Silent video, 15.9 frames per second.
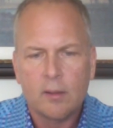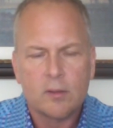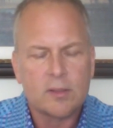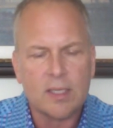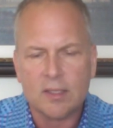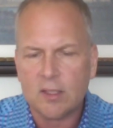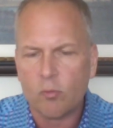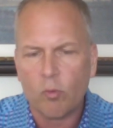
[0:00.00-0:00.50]

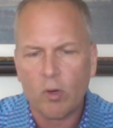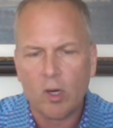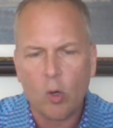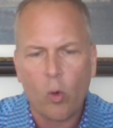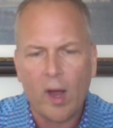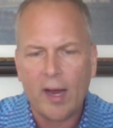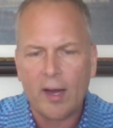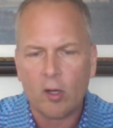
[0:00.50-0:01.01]
doesn't
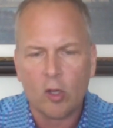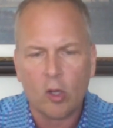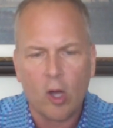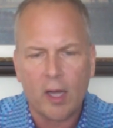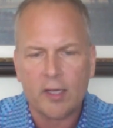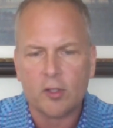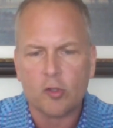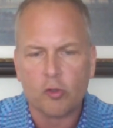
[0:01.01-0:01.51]
require a
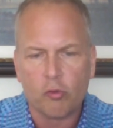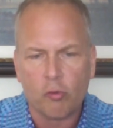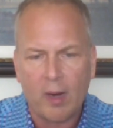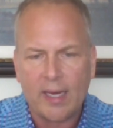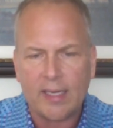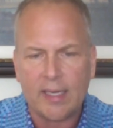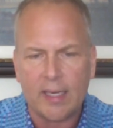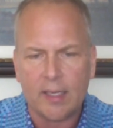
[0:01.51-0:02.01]
lot of
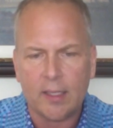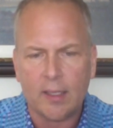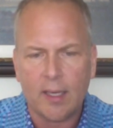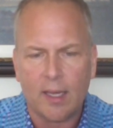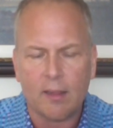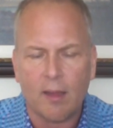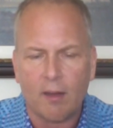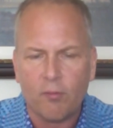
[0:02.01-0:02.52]
training. I
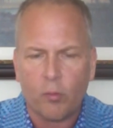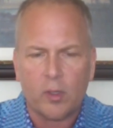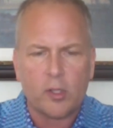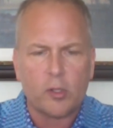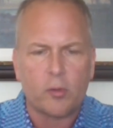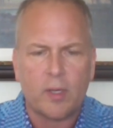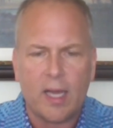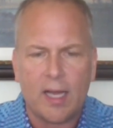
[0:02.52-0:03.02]
love what
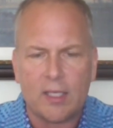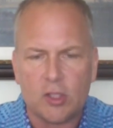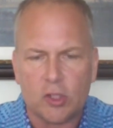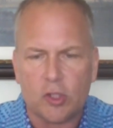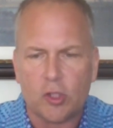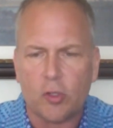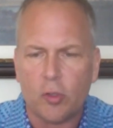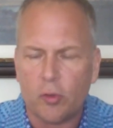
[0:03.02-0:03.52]
you guys
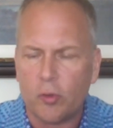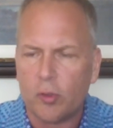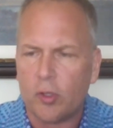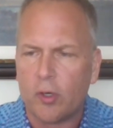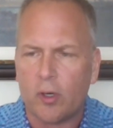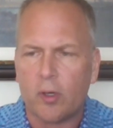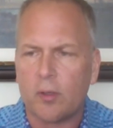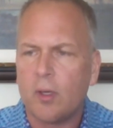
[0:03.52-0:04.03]
do.
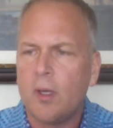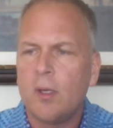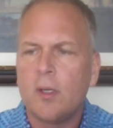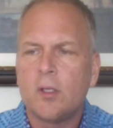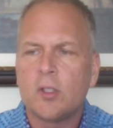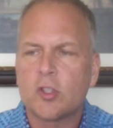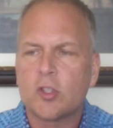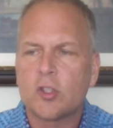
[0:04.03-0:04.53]
You're
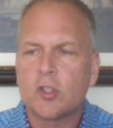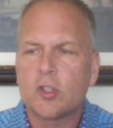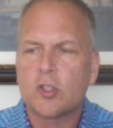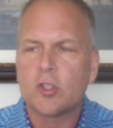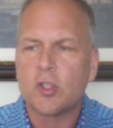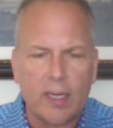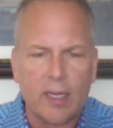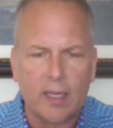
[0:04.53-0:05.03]

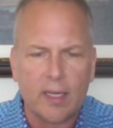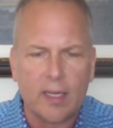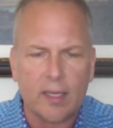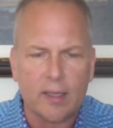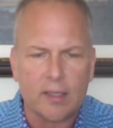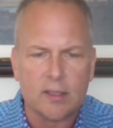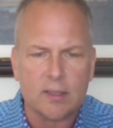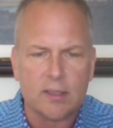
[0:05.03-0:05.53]

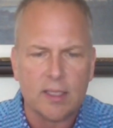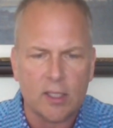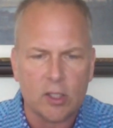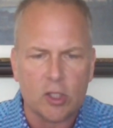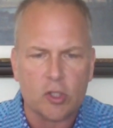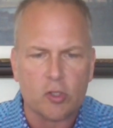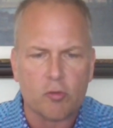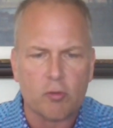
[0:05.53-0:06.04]
supporting
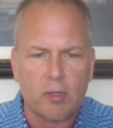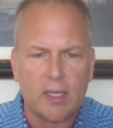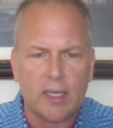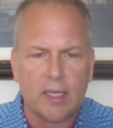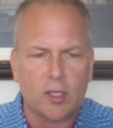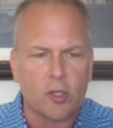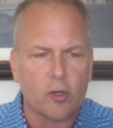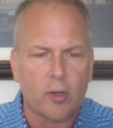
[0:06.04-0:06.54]
this
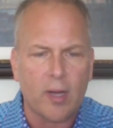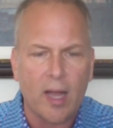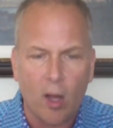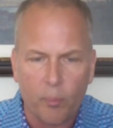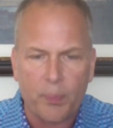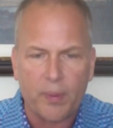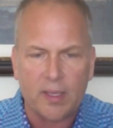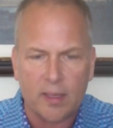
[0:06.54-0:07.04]
industry and you're
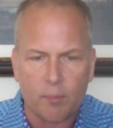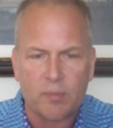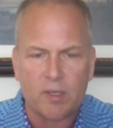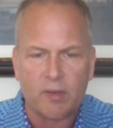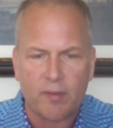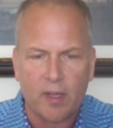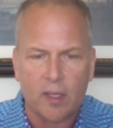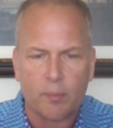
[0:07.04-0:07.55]
helping
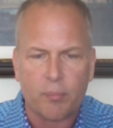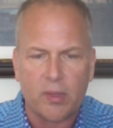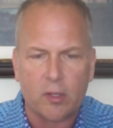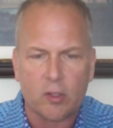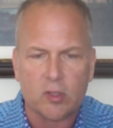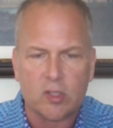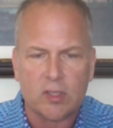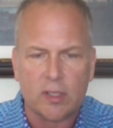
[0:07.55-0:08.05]
them
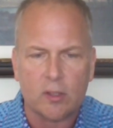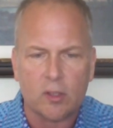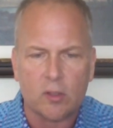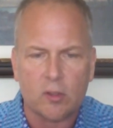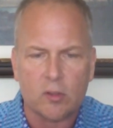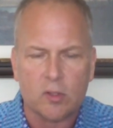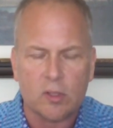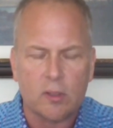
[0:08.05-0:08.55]
develop their
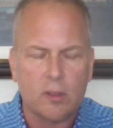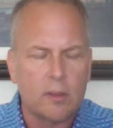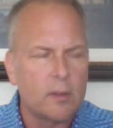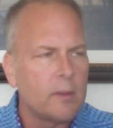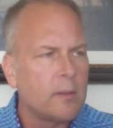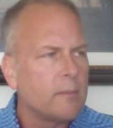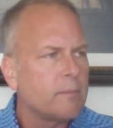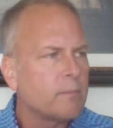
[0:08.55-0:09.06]
skills.
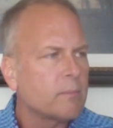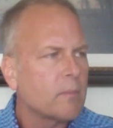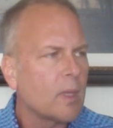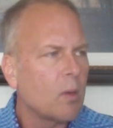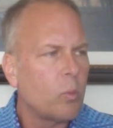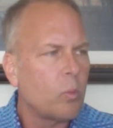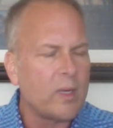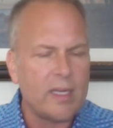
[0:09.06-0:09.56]

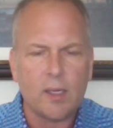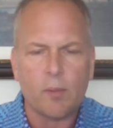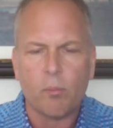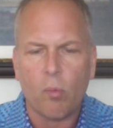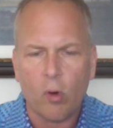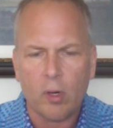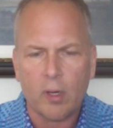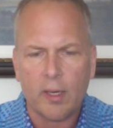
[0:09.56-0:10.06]
We need
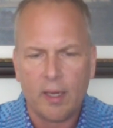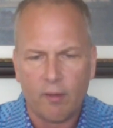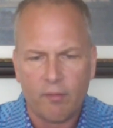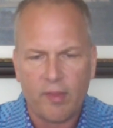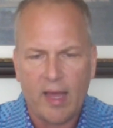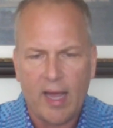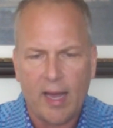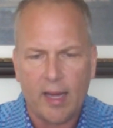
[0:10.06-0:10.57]
more of
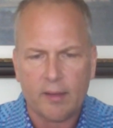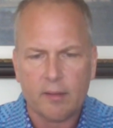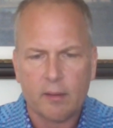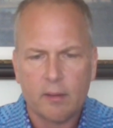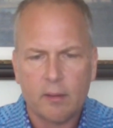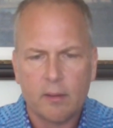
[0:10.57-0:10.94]
that.